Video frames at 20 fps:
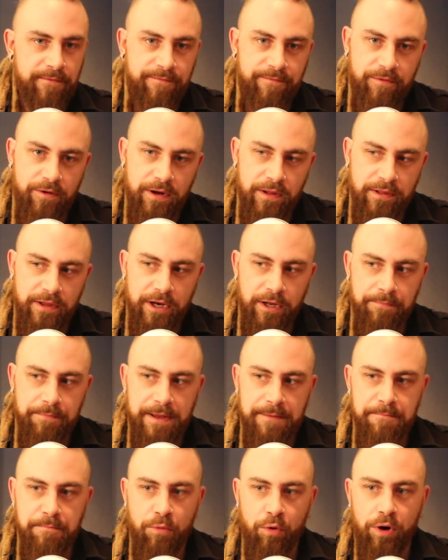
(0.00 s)
for a little
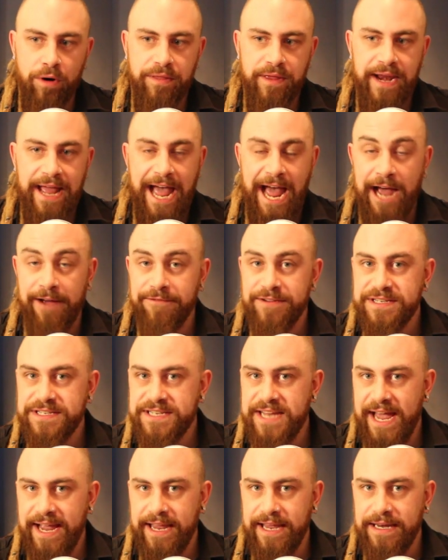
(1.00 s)
bit more than half a
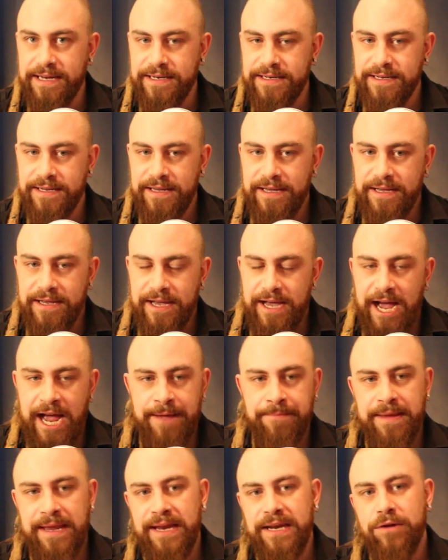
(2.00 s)
second.
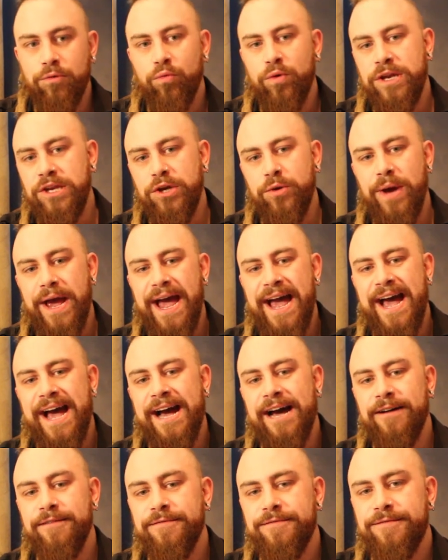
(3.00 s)
I mean, when you
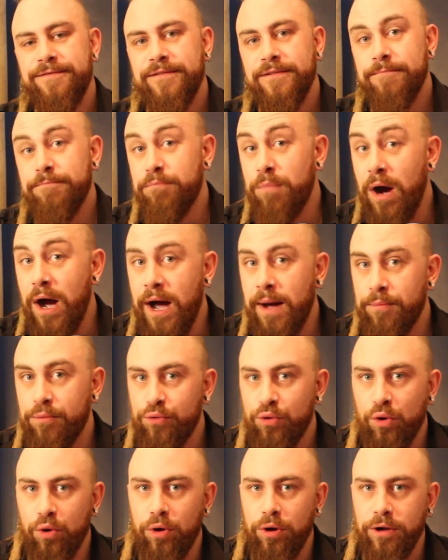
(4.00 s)
have mob
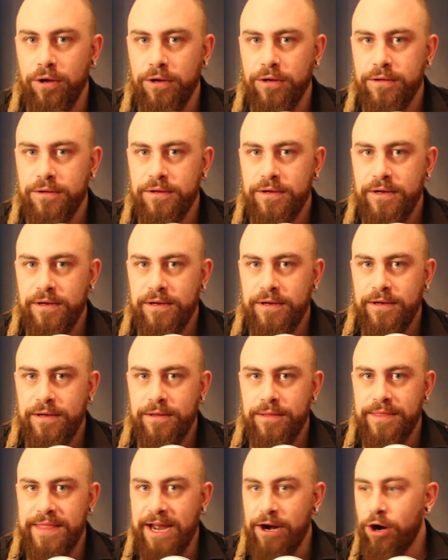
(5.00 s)
rule,
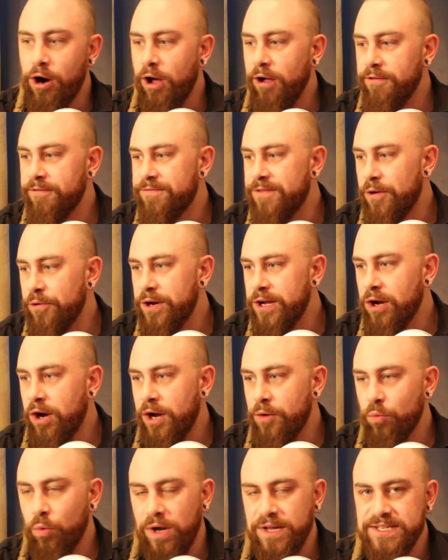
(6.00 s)
they're all voting
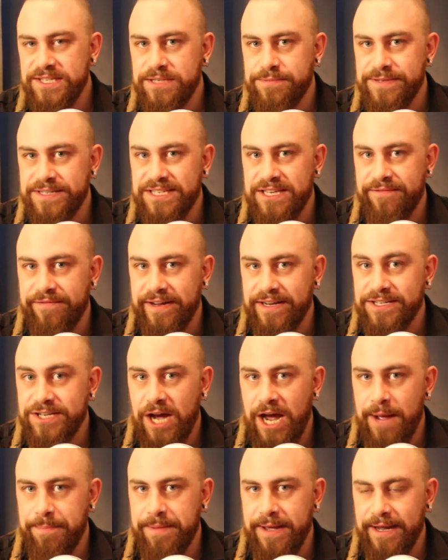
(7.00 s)
on one specific
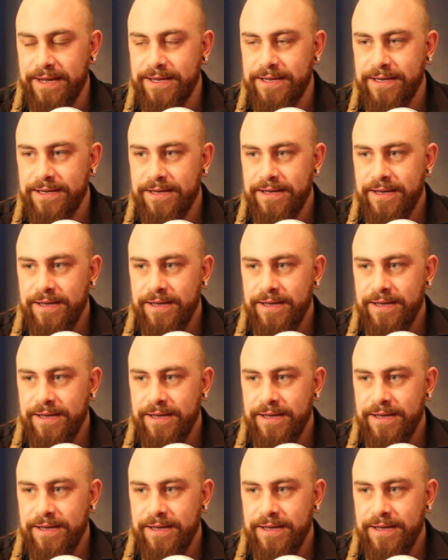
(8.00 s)
topic.